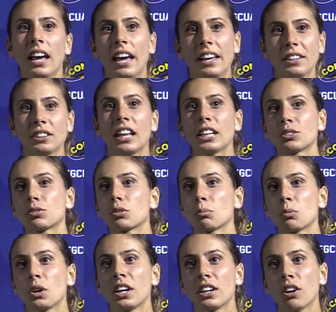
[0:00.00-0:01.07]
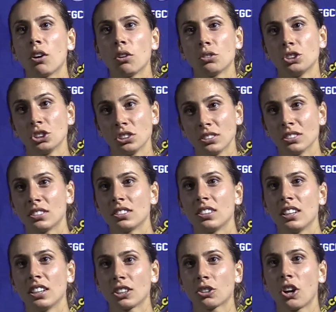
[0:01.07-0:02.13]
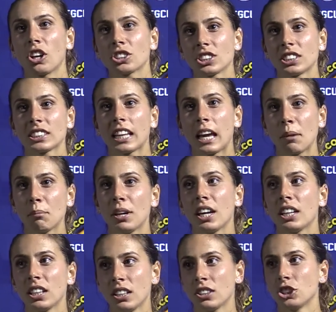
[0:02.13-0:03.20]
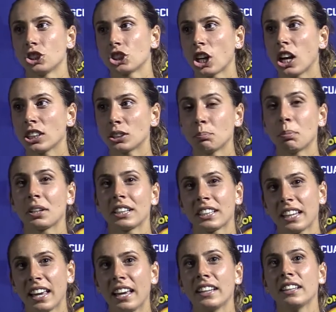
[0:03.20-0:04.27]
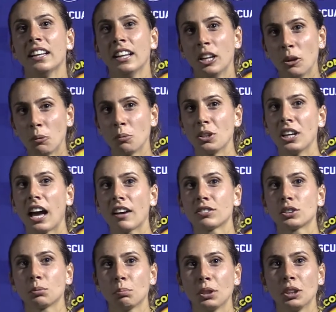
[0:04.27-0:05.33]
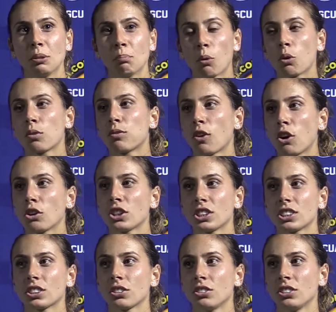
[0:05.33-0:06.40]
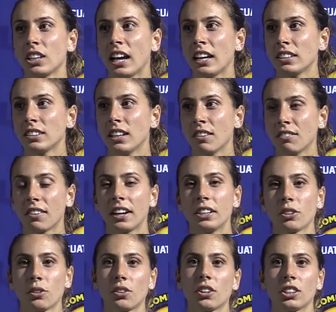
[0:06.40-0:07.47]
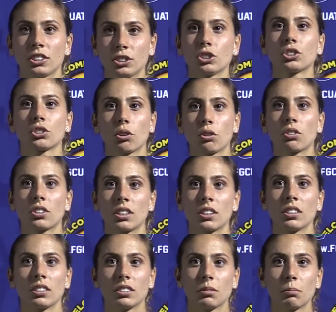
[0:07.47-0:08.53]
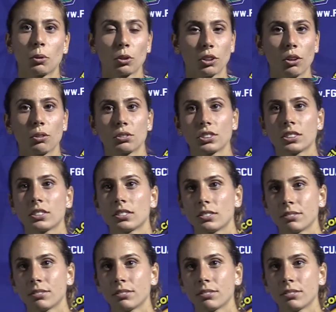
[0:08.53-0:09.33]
And that's from where all the crosses came in and the shots. But again, we have to be more focused on that final third to score more goals.